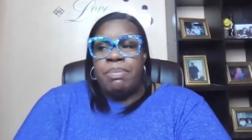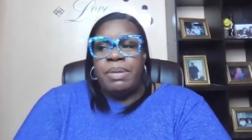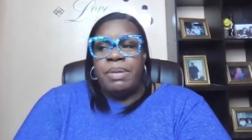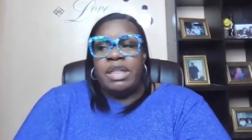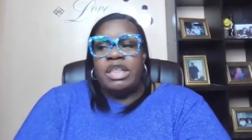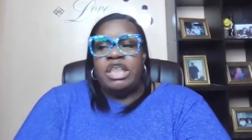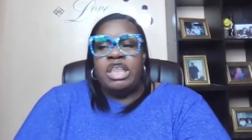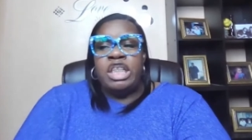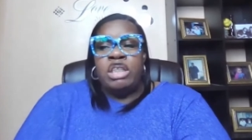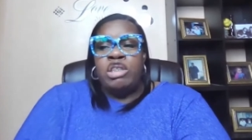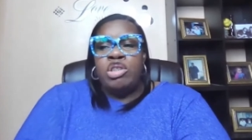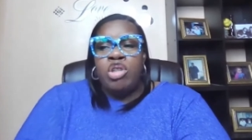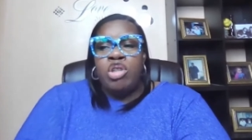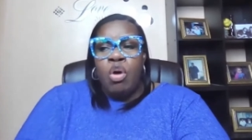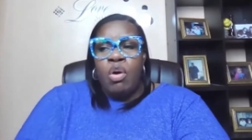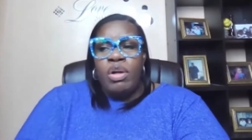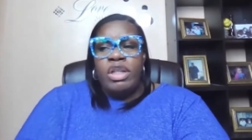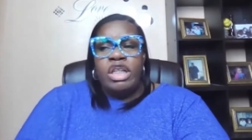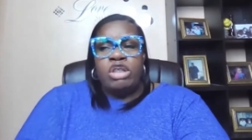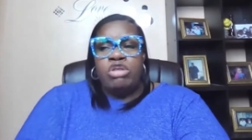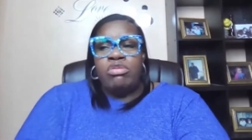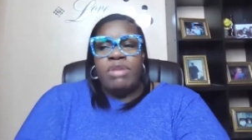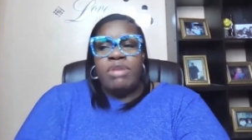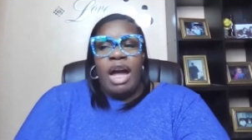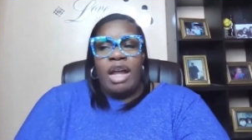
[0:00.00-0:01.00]
but just
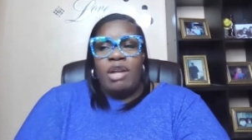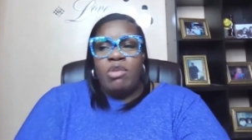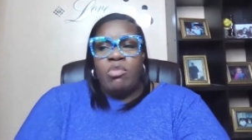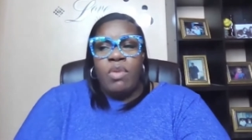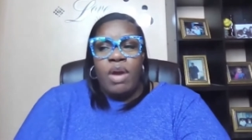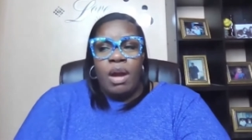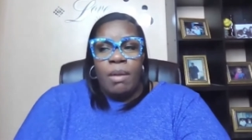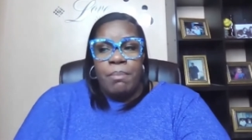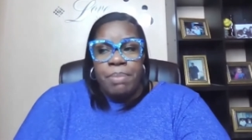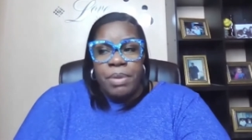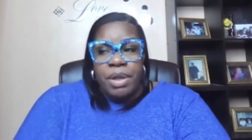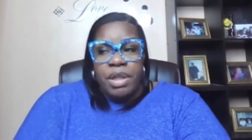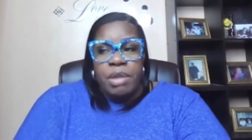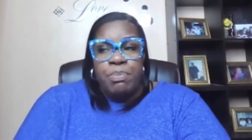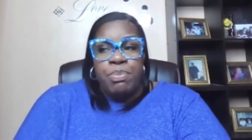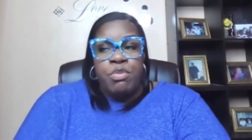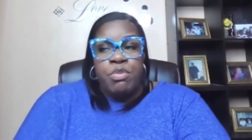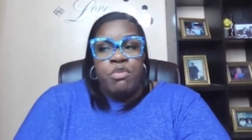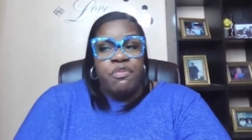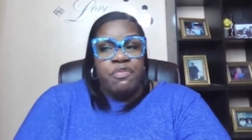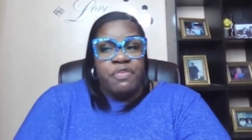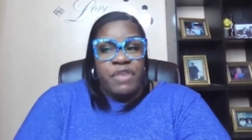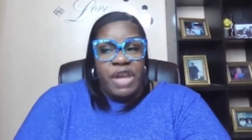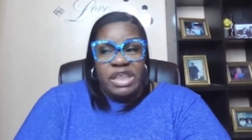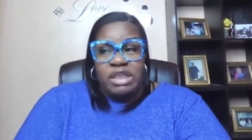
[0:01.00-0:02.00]
knowing that you got to wear a
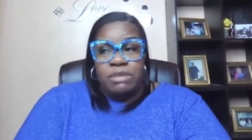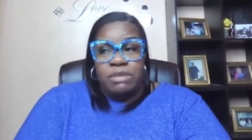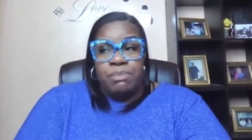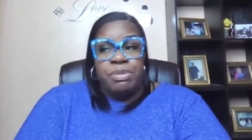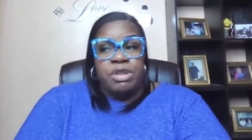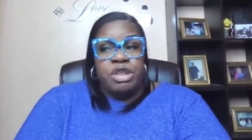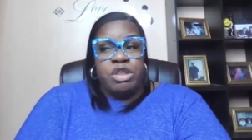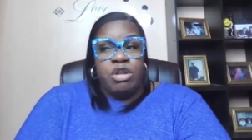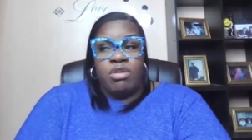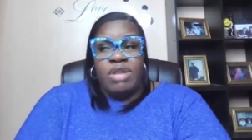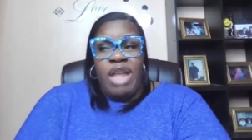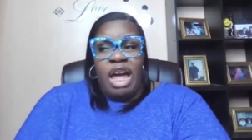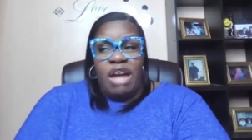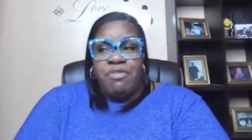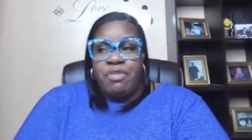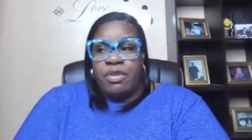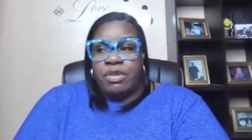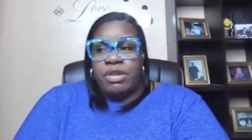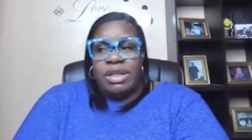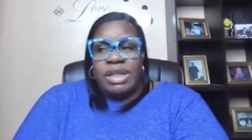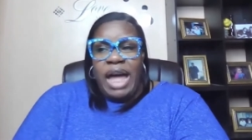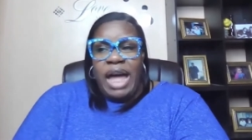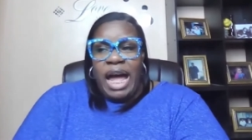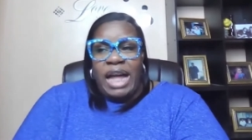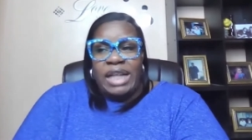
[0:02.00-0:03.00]
bulletproof vest and put your life
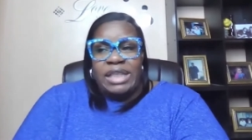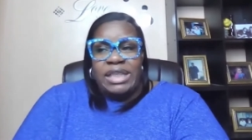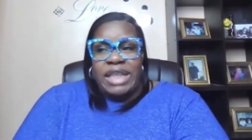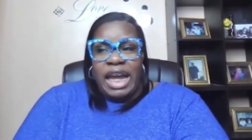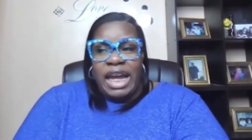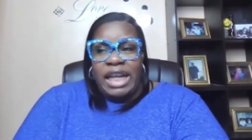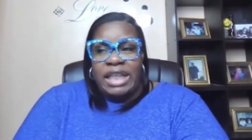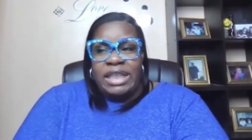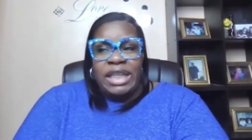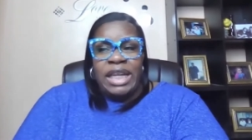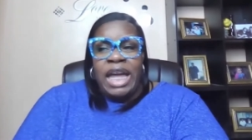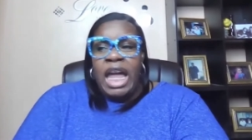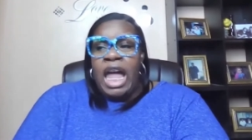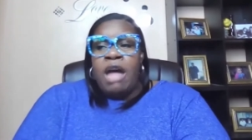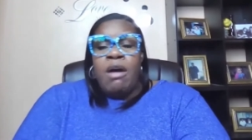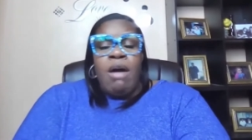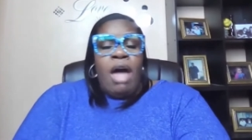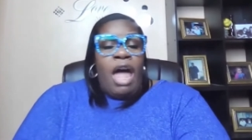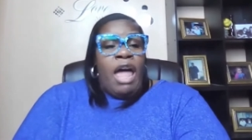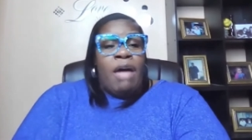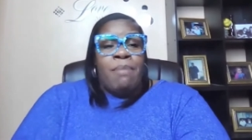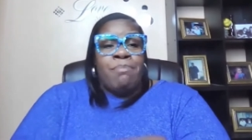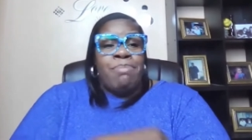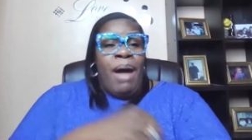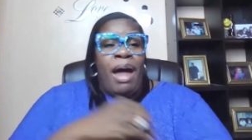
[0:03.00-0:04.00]
on the line daily
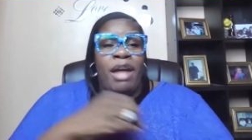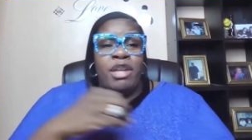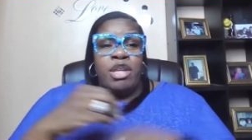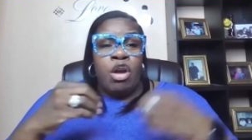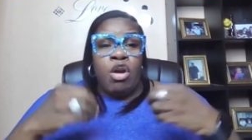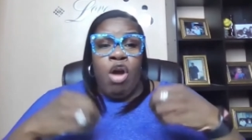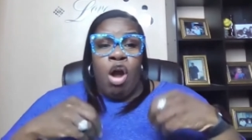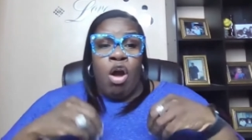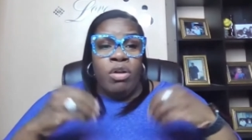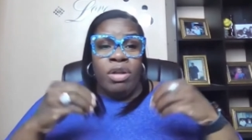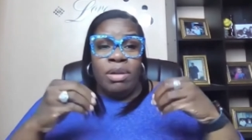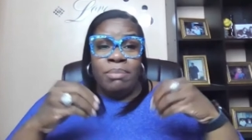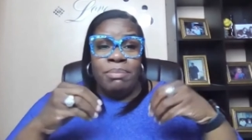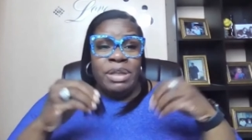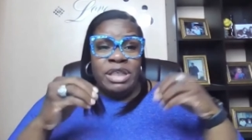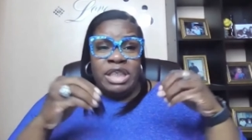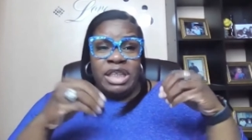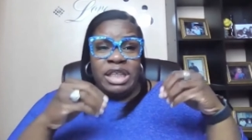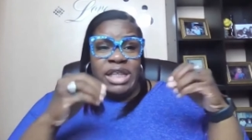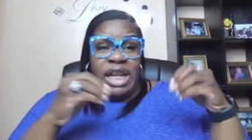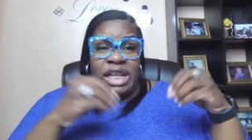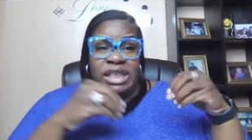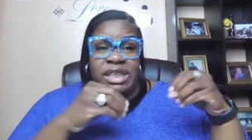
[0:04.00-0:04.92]
and by your own admission,